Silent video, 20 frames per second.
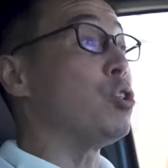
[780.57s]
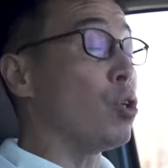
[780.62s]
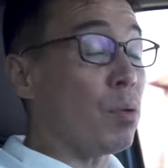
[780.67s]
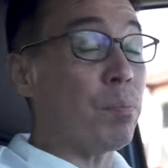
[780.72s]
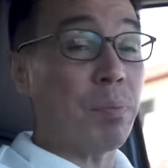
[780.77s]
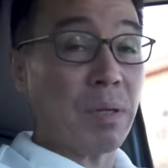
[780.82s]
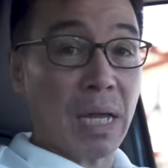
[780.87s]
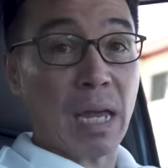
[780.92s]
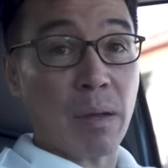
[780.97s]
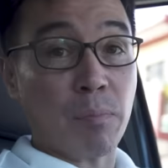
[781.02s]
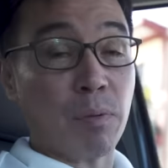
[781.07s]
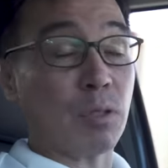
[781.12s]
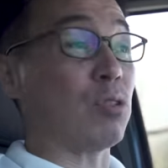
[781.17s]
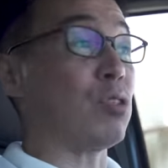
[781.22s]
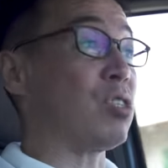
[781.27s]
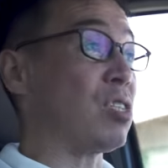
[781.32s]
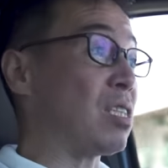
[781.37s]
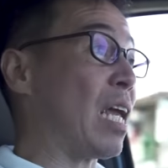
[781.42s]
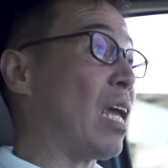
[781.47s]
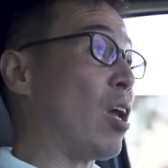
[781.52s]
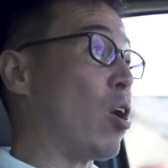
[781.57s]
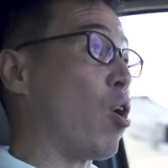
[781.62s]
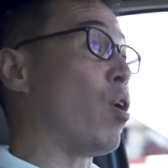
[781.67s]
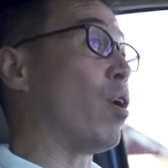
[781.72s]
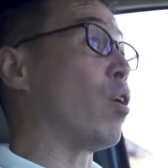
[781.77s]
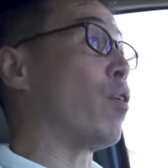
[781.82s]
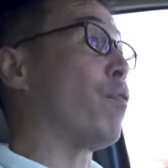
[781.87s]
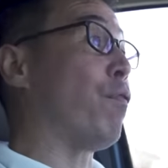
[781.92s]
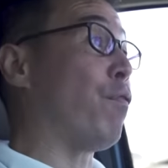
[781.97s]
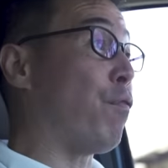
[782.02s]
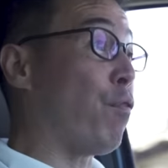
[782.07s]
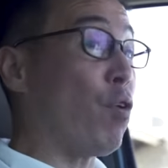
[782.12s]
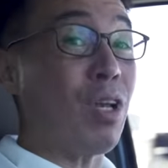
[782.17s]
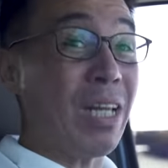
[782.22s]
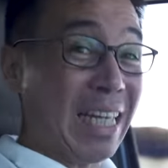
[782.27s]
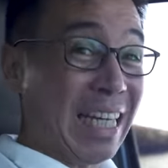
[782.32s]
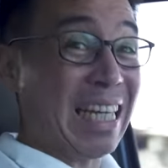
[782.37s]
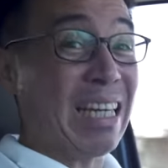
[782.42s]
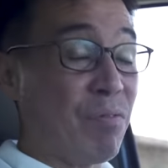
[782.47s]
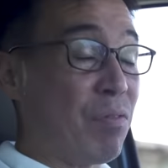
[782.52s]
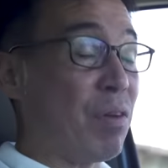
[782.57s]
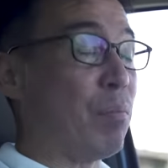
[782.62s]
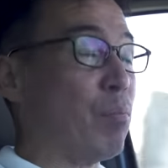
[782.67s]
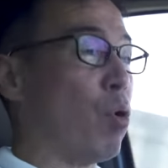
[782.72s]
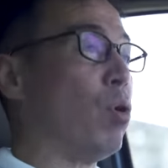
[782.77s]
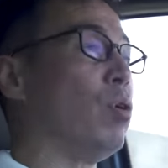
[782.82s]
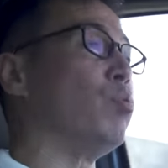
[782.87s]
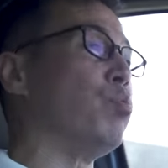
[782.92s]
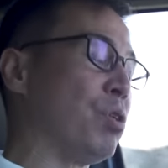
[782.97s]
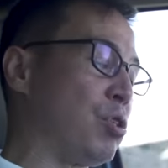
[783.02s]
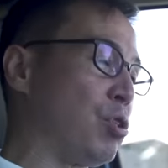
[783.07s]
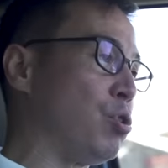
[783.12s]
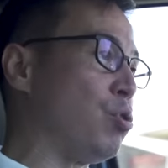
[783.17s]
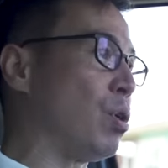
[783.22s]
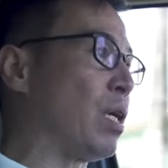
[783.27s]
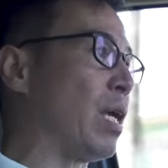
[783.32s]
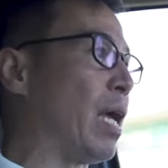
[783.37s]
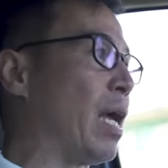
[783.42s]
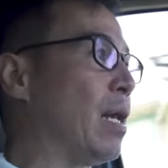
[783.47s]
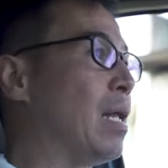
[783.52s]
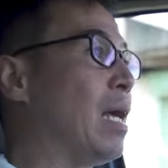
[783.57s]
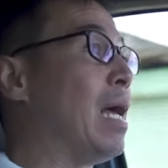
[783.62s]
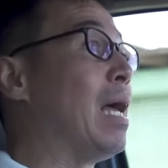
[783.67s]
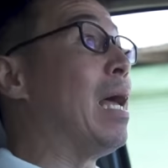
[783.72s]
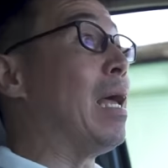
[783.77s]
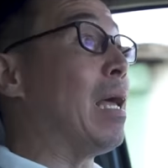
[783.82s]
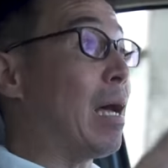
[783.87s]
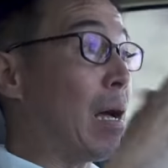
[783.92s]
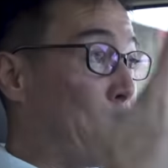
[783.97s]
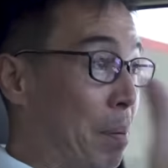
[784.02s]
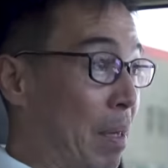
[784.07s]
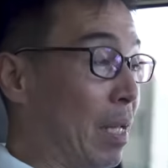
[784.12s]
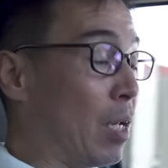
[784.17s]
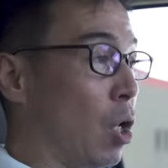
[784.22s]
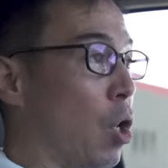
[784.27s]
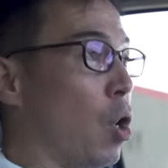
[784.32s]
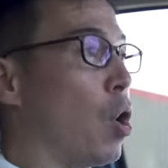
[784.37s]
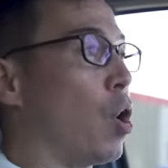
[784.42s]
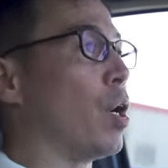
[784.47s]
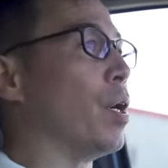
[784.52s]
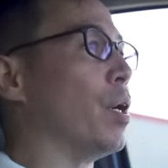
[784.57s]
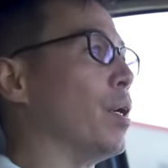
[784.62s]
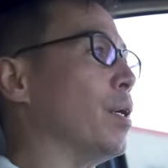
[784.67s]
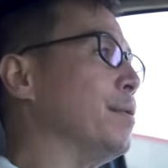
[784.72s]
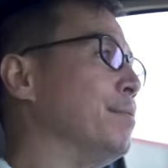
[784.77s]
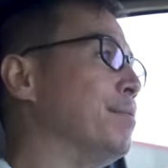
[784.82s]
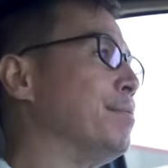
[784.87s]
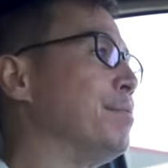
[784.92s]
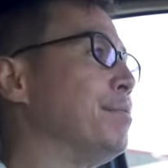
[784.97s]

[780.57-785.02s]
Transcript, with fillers: you'll be able to stay on full EV mode, which you can a bit longer.